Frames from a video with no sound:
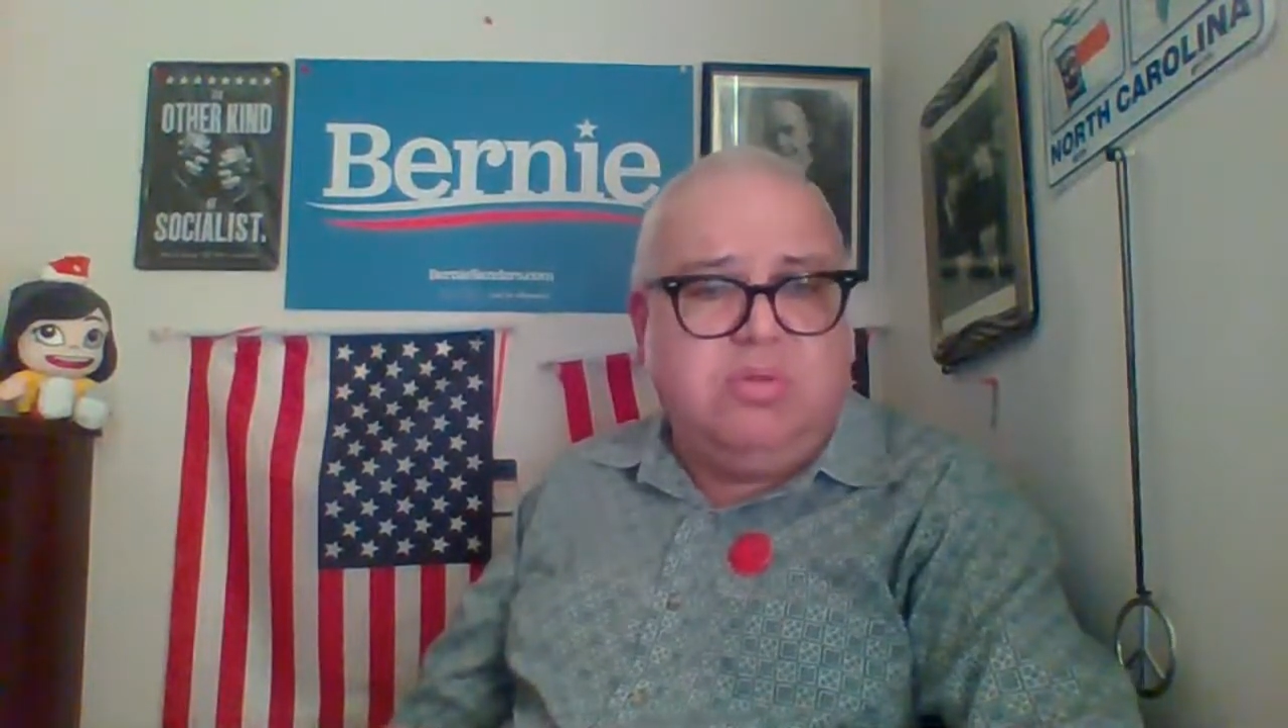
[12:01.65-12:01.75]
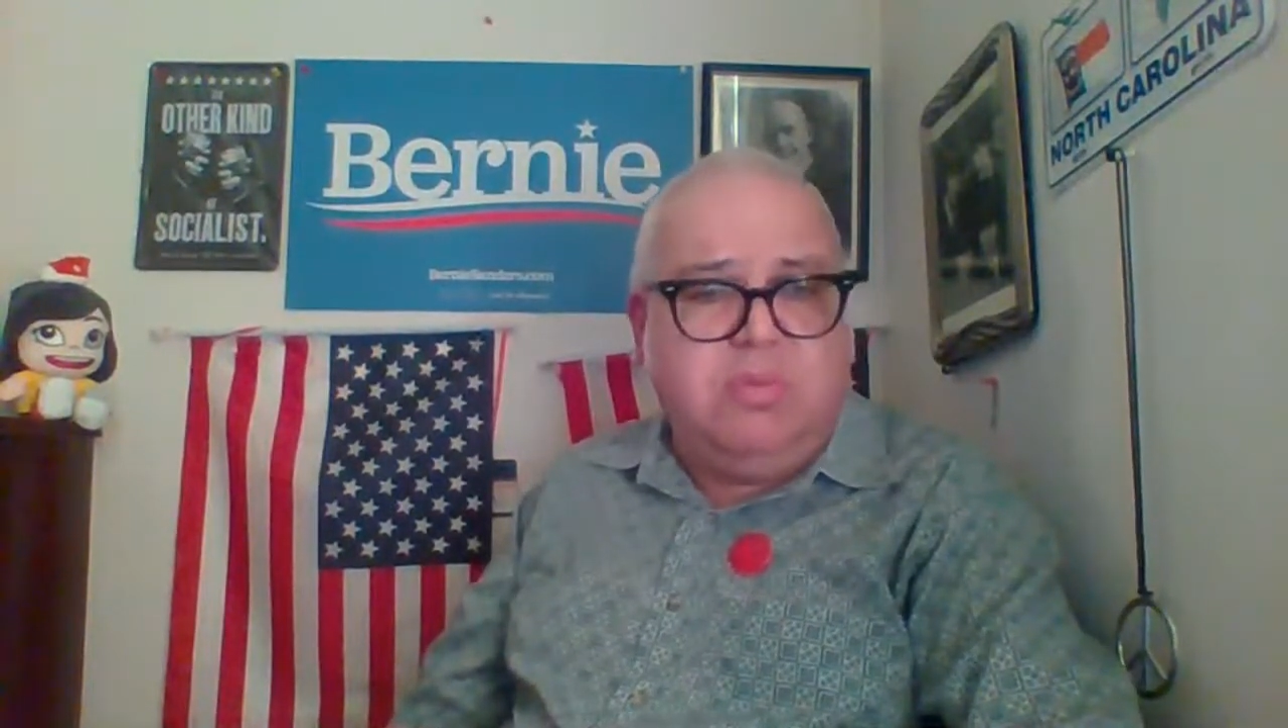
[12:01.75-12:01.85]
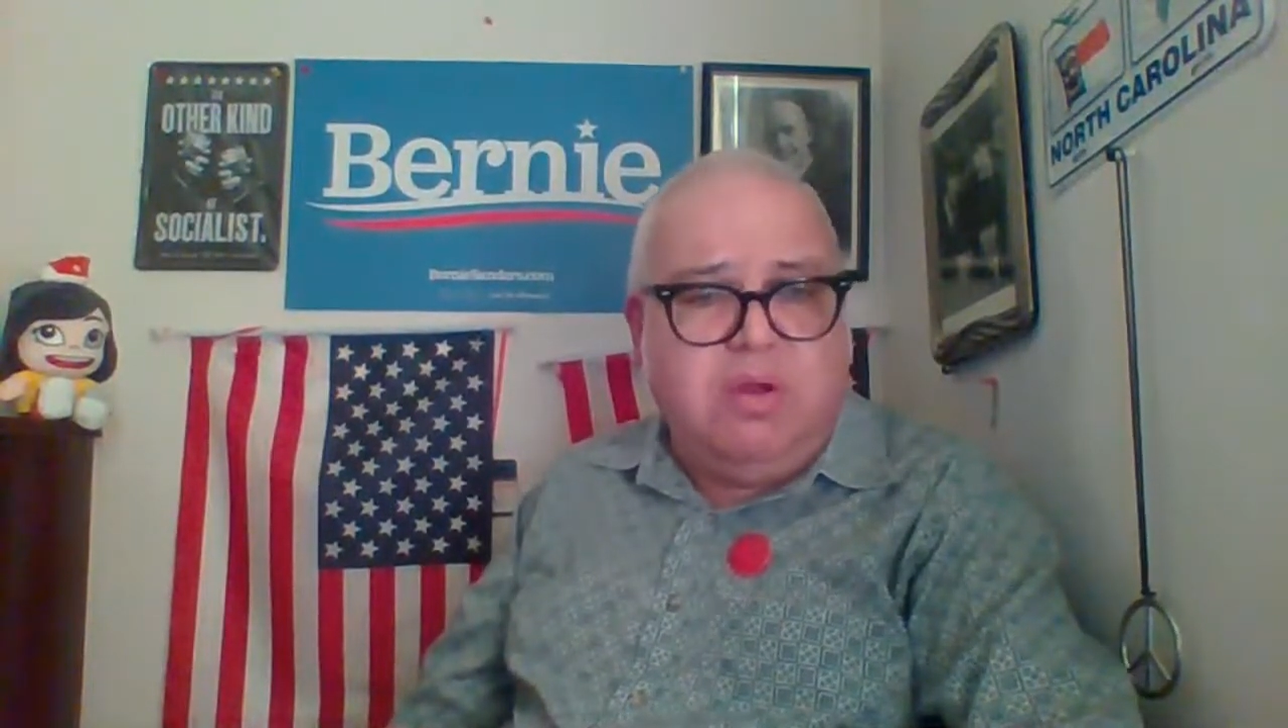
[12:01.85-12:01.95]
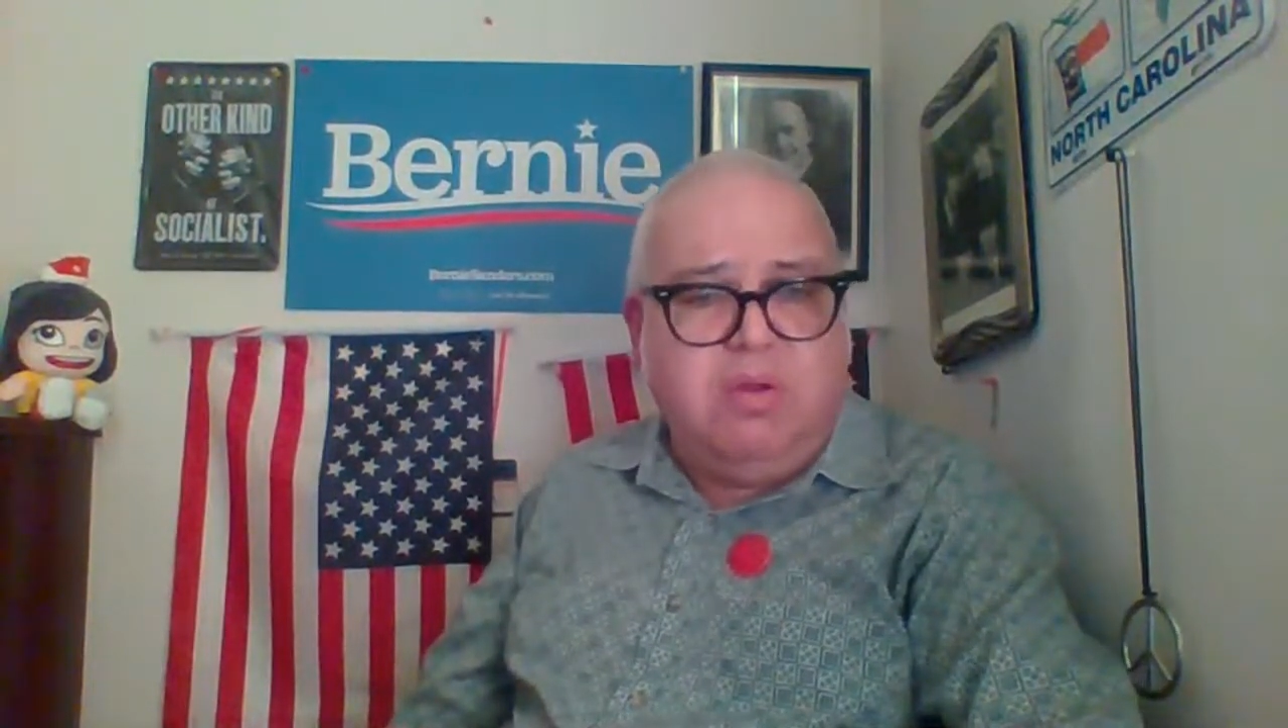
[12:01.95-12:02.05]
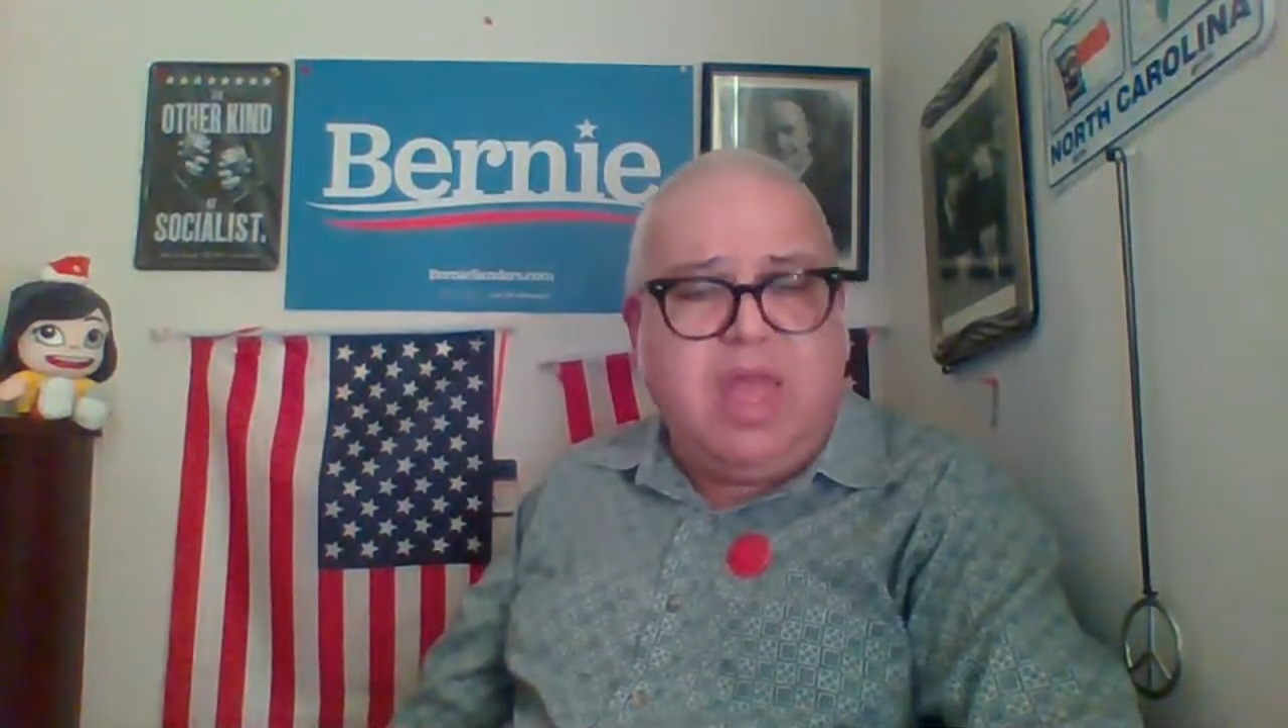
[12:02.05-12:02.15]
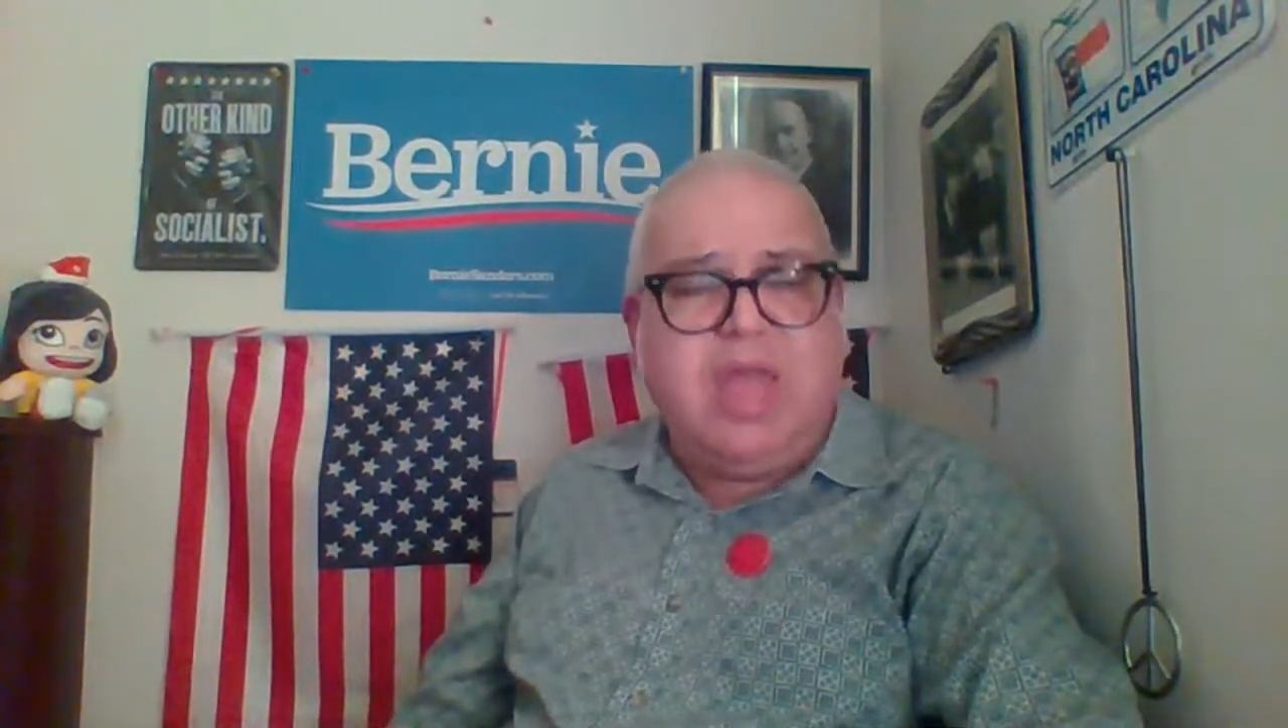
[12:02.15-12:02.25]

tomorrow,